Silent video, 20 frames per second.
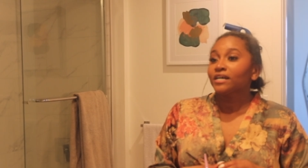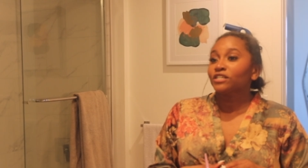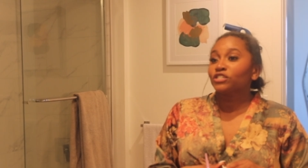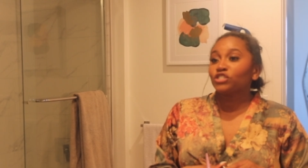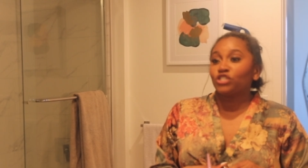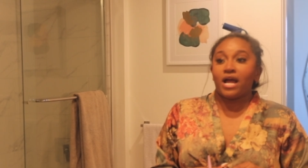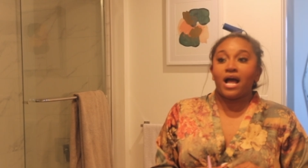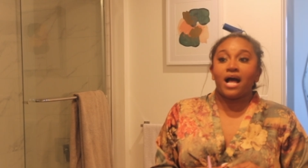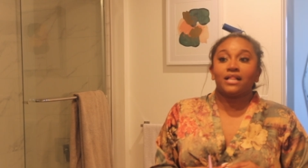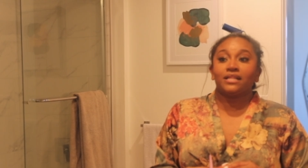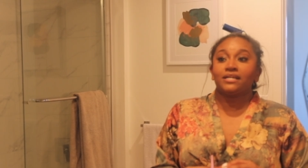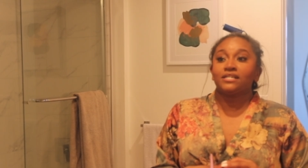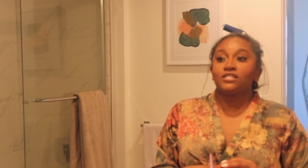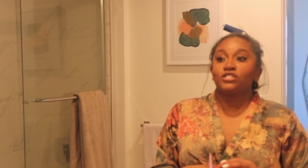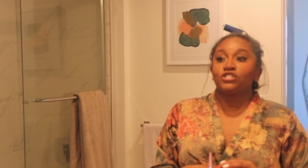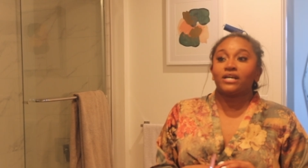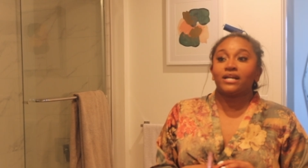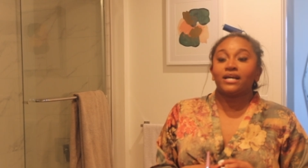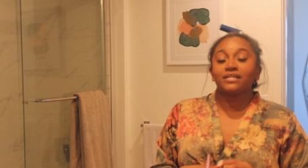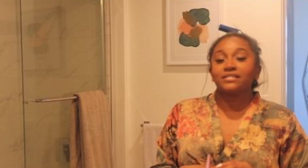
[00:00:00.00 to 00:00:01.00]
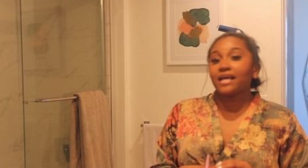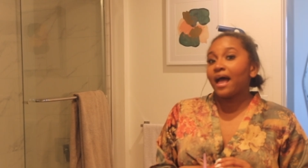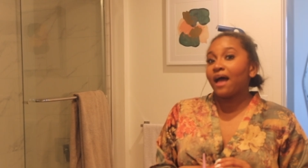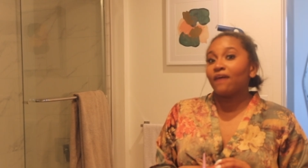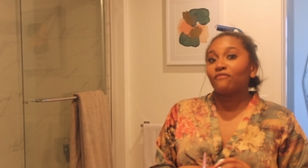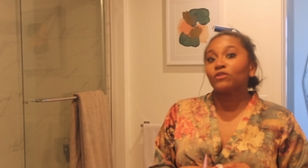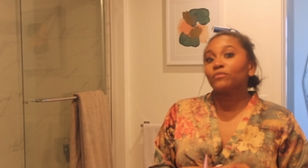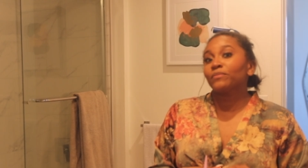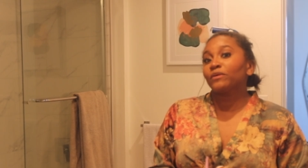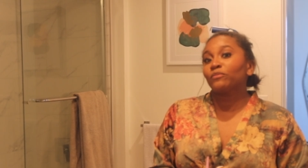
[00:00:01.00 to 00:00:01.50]
challenge that has
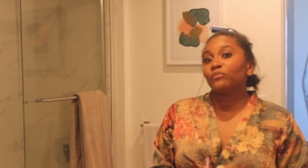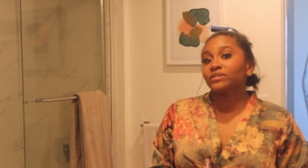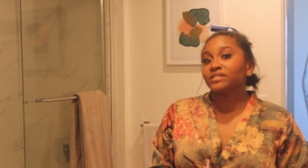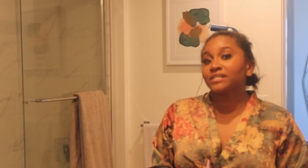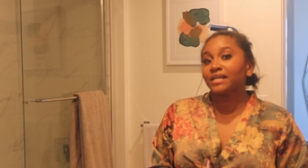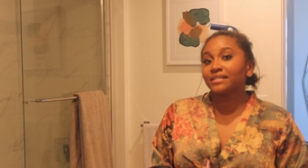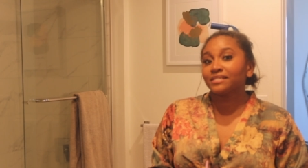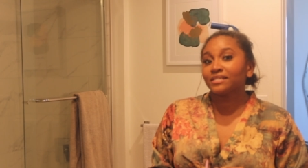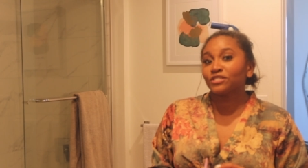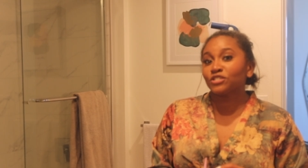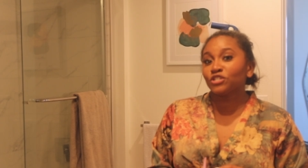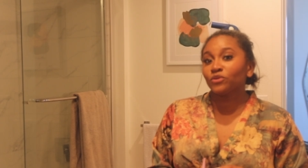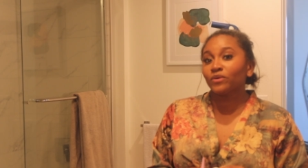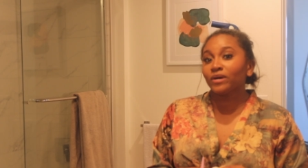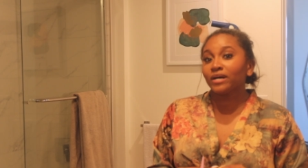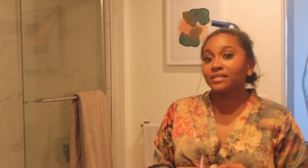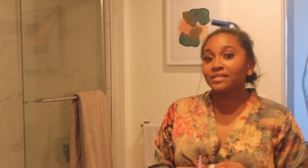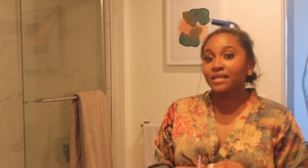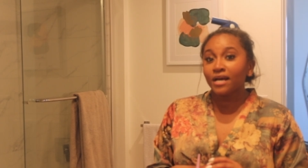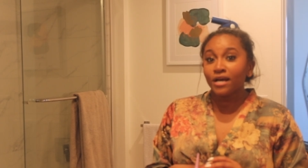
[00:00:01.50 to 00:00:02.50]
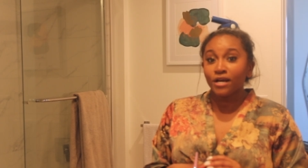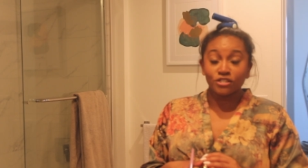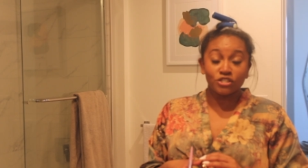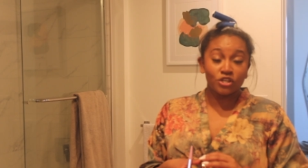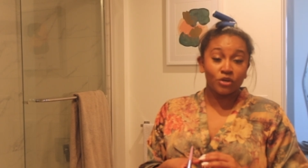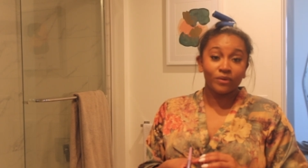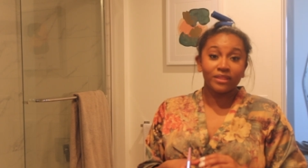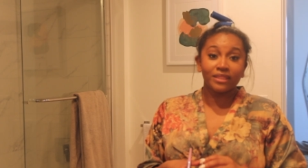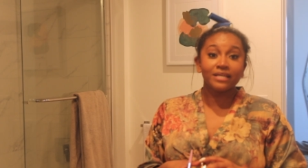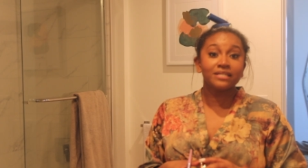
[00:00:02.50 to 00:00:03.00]
ever been presented to us.
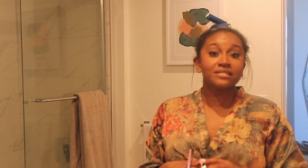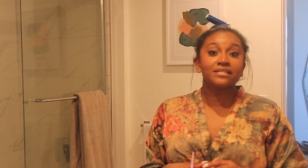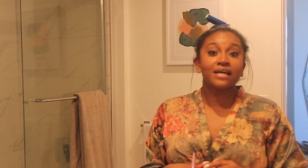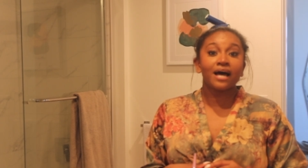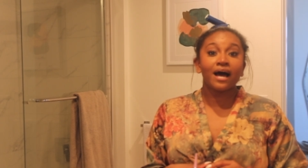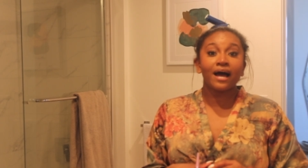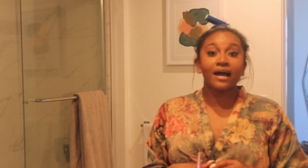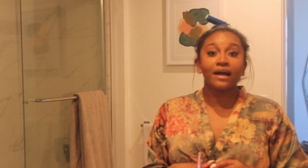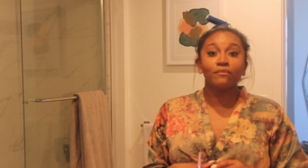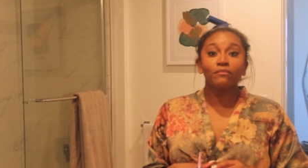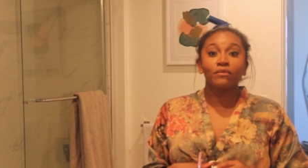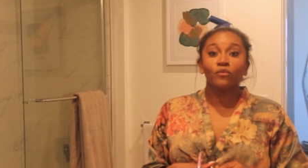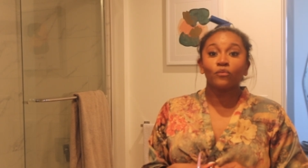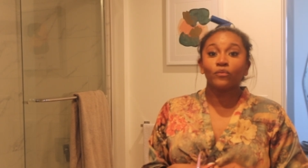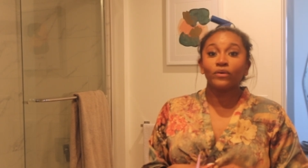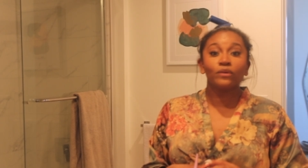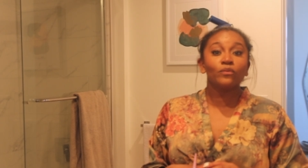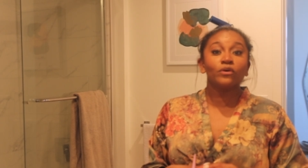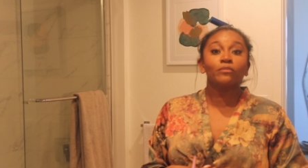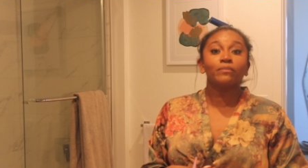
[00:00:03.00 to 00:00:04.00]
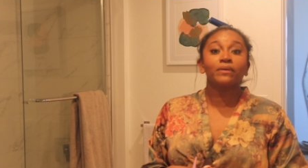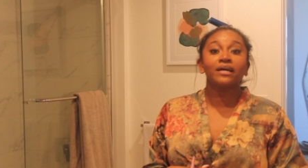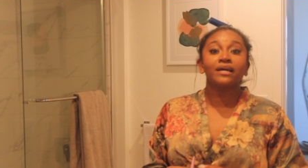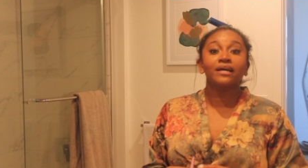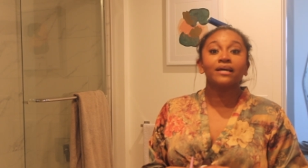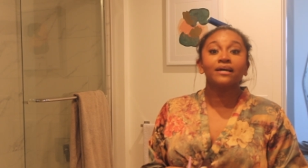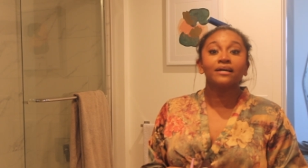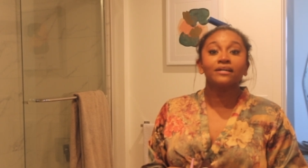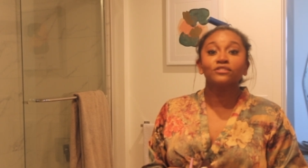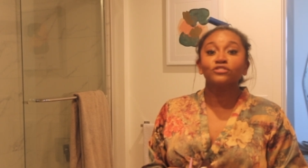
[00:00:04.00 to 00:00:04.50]
So in this time, we will
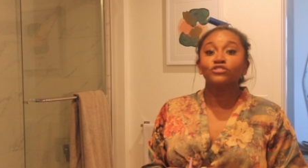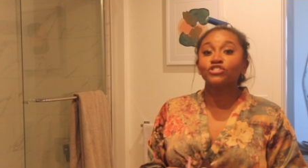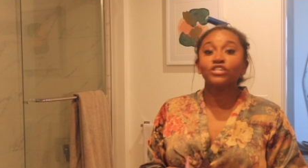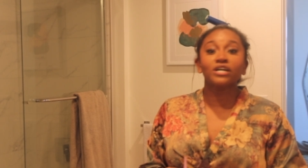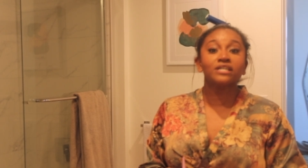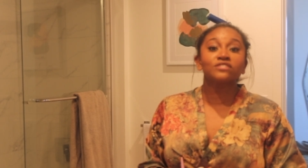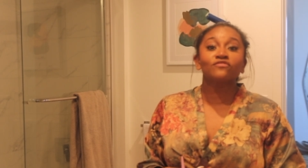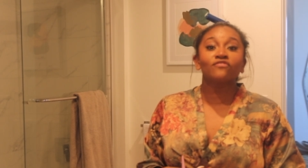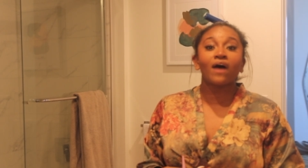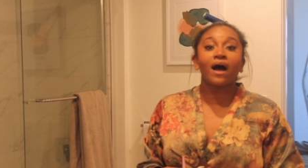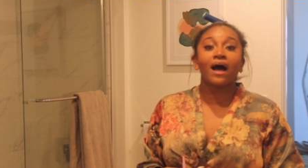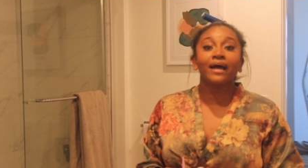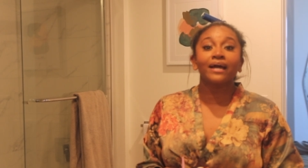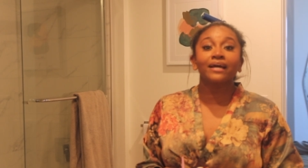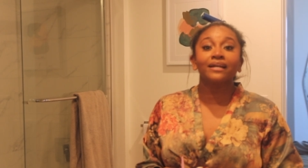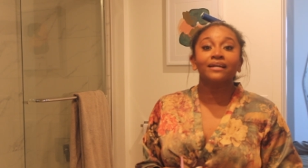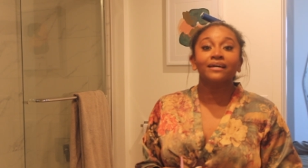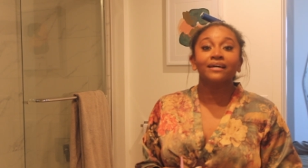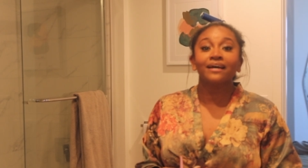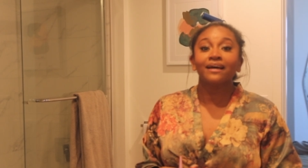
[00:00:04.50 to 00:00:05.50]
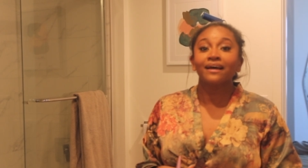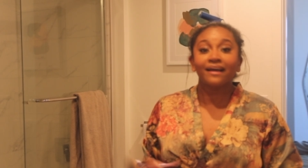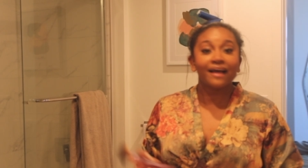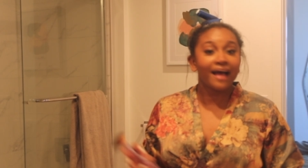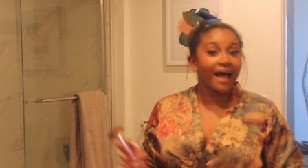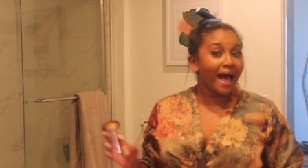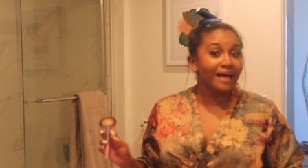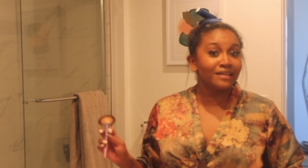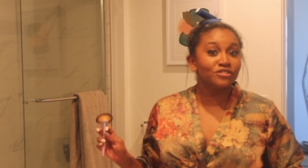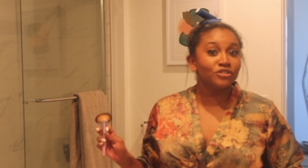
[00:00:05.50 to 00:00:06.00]
be just fine
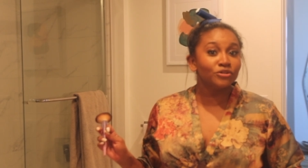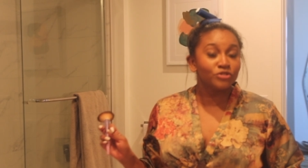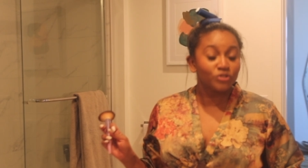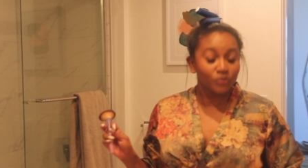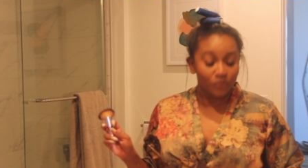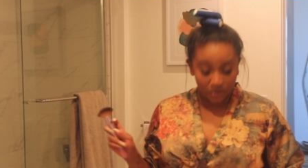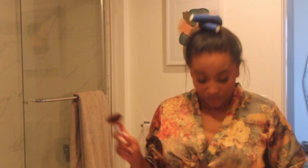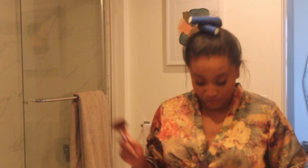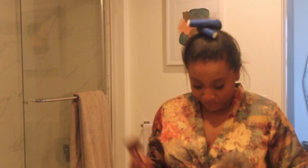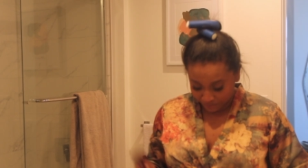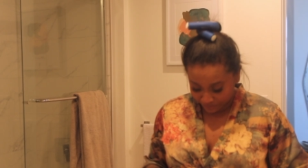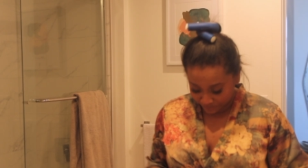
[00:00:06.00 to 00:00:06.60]
as usual.